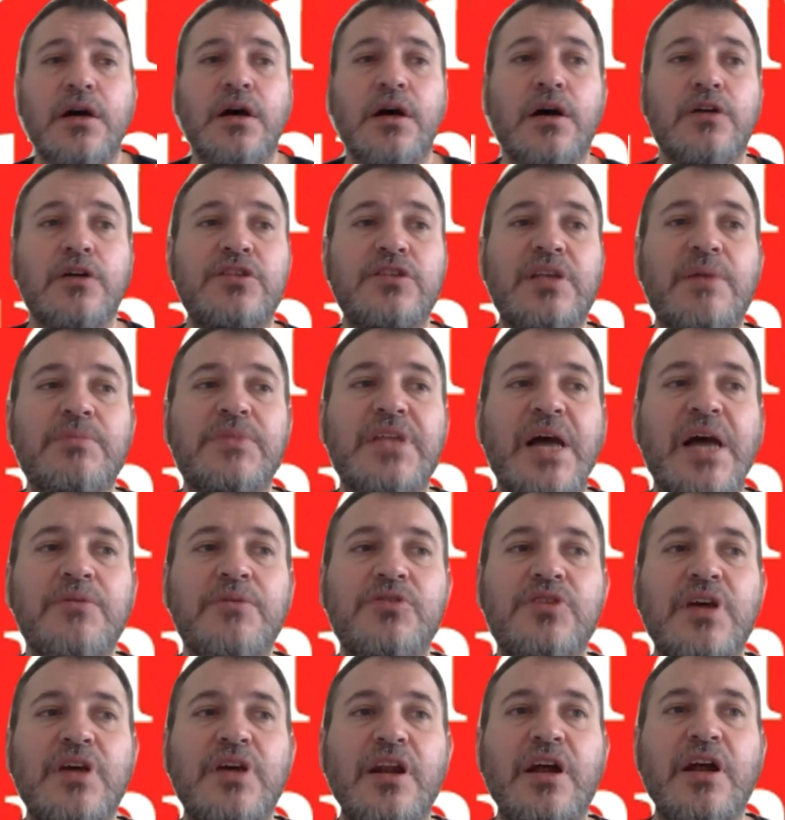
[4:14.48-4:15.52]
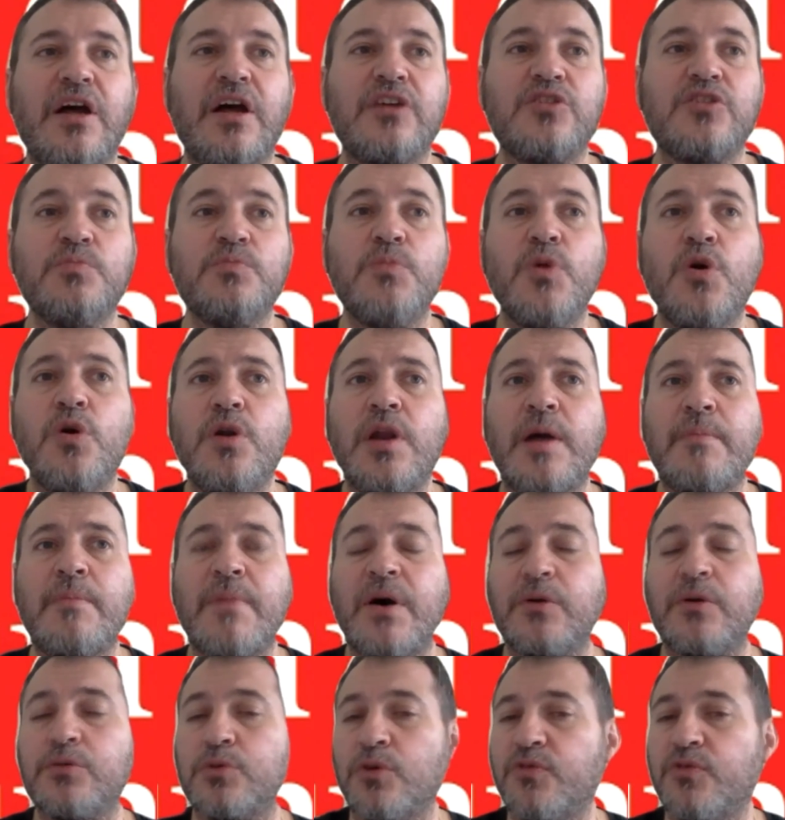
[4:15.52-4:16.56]
Sometimes are a small
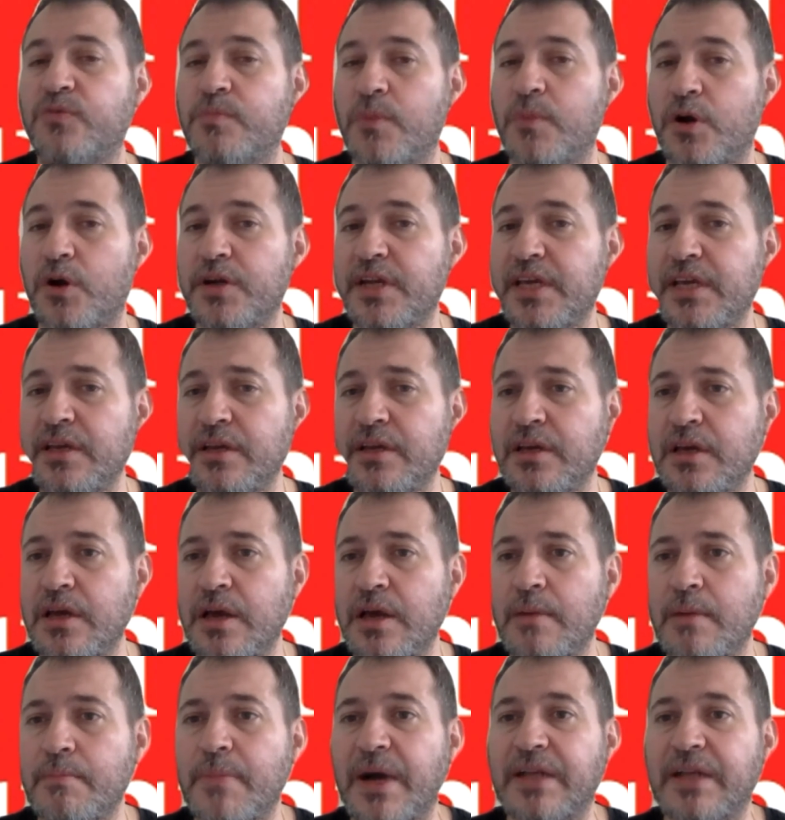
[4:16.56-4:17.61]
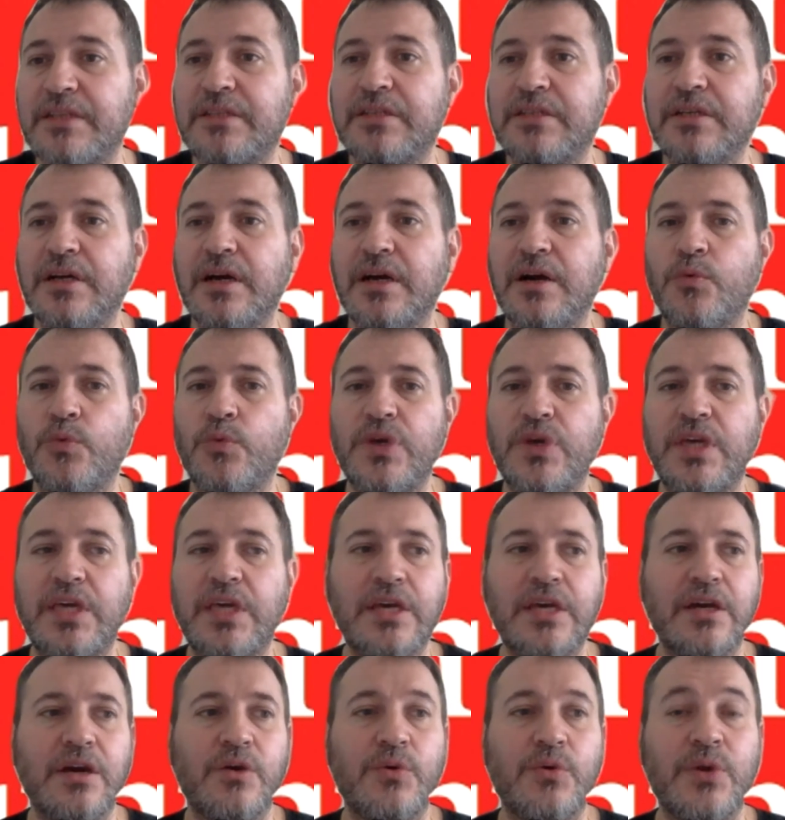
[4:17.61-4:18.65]
amount of money, but
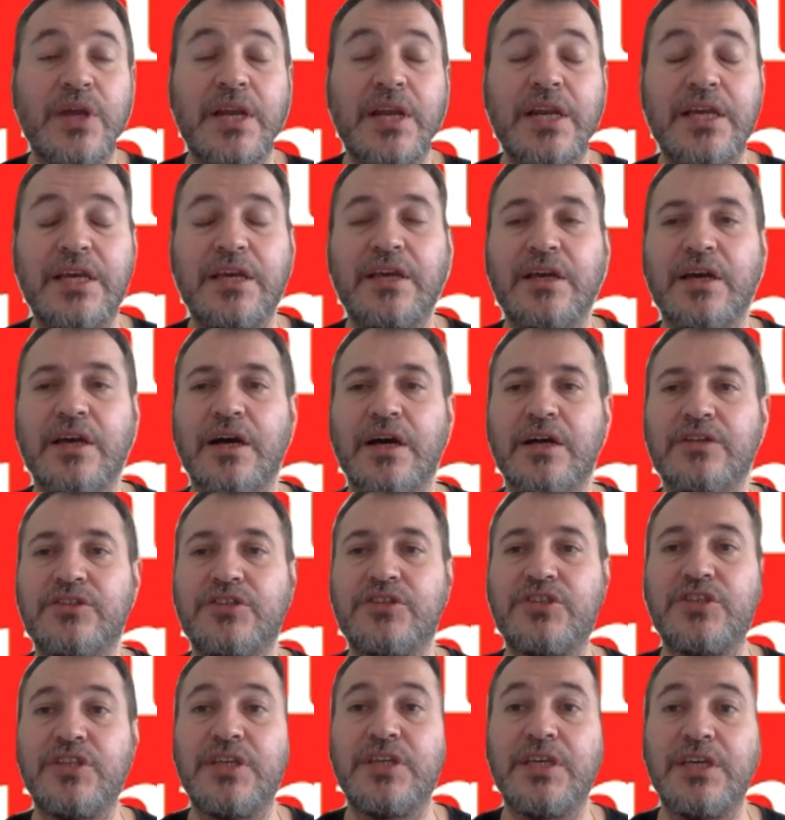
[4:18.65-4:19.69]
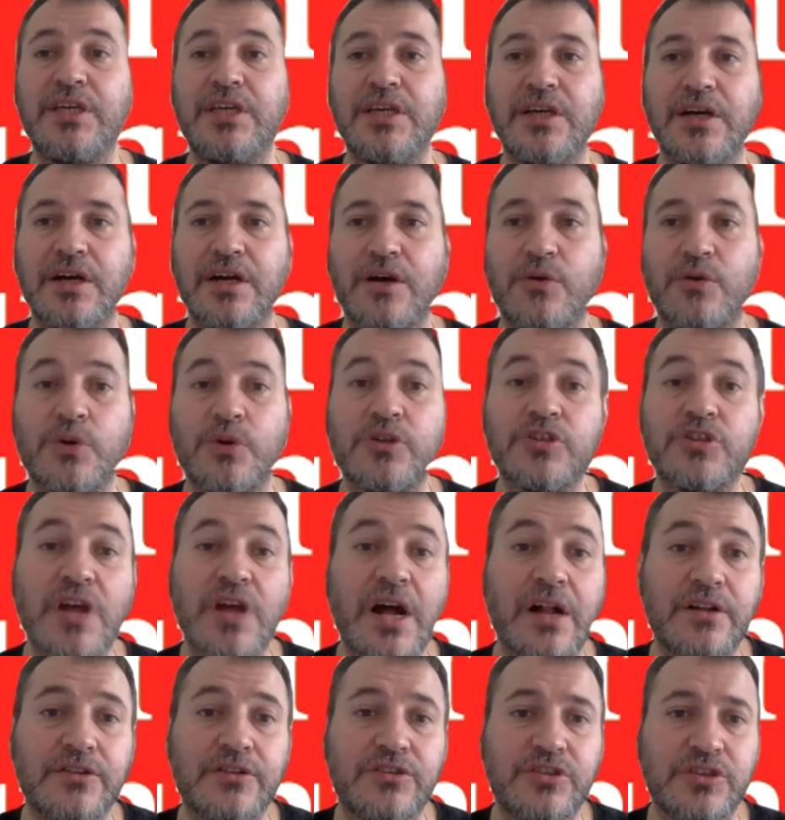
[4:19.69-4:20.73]
we really see
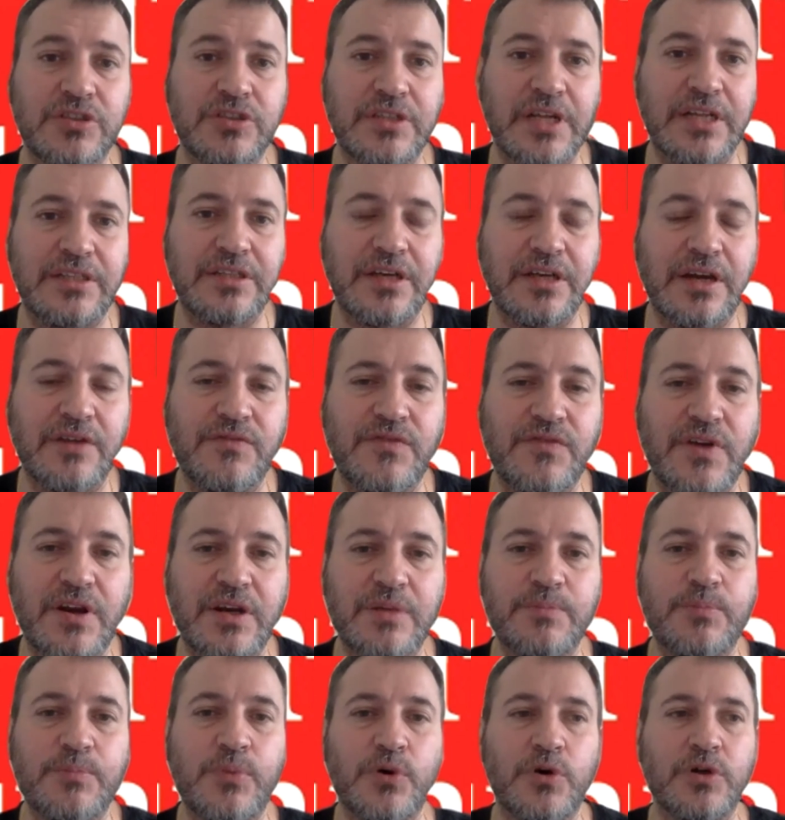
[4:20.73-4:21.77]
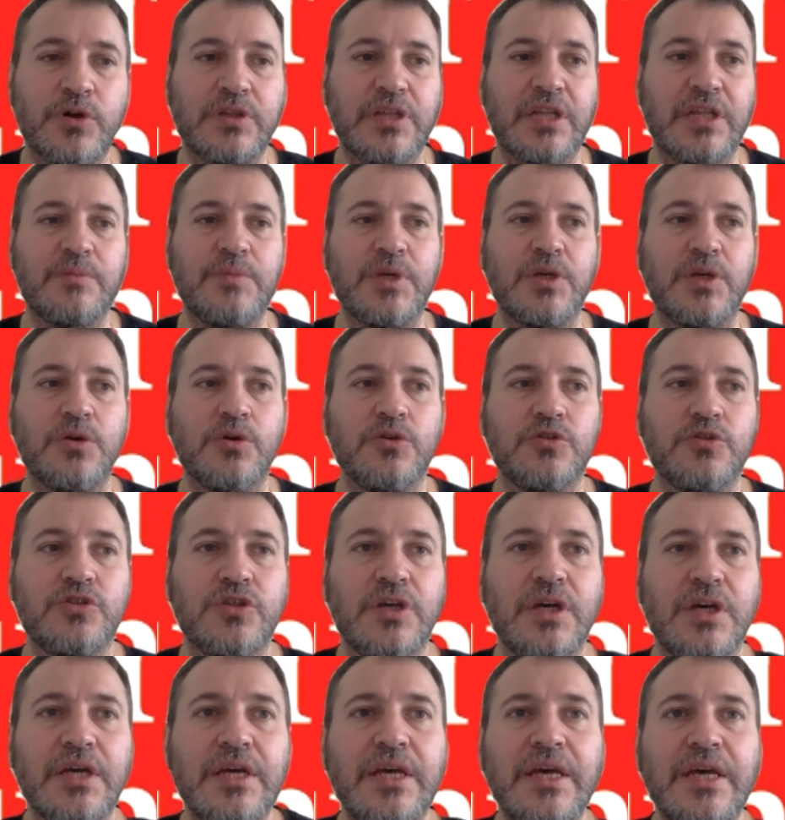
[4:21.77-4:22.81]
results that are very important, because
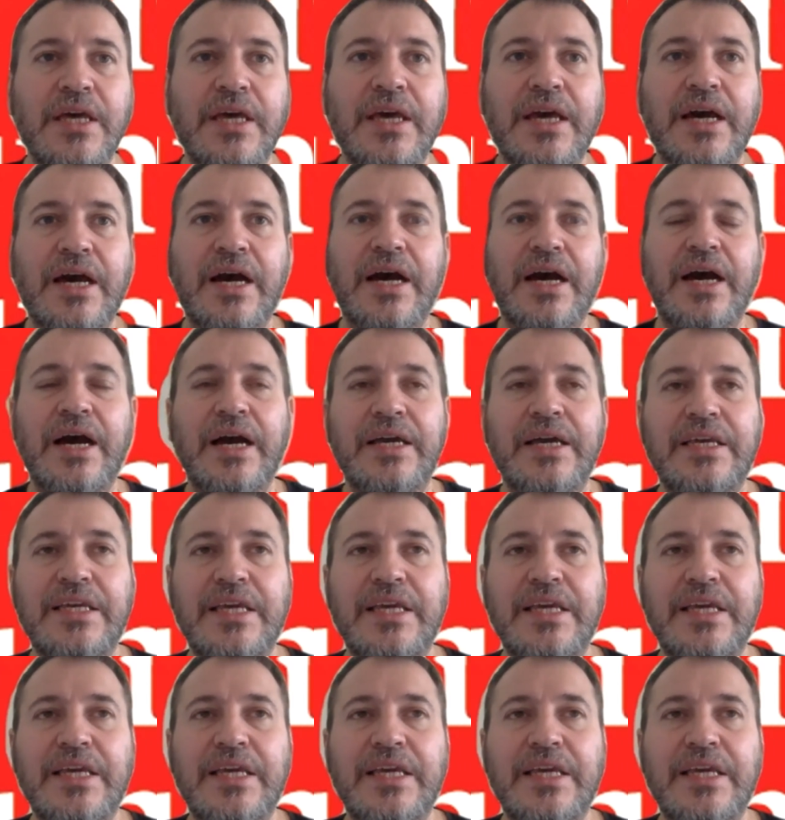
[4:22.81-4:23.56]
the